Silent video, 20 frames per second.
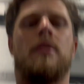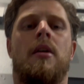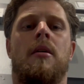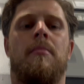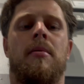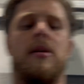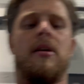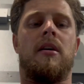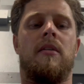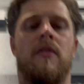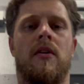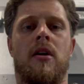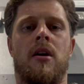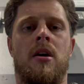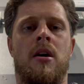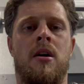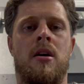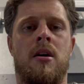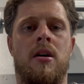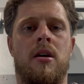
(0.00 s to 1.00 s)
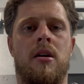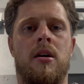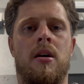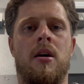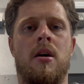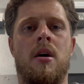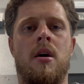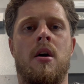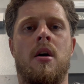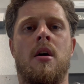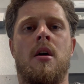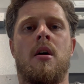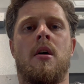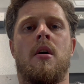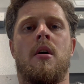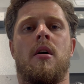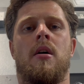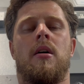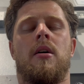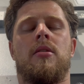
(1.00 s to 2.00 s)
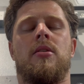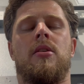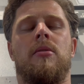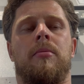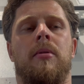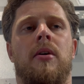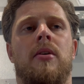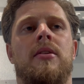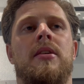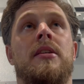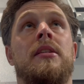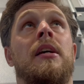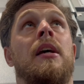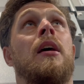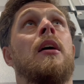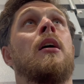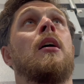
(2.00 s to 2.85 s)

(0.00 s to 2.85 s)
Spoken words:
I don't believe it. I'll stop going dizzy.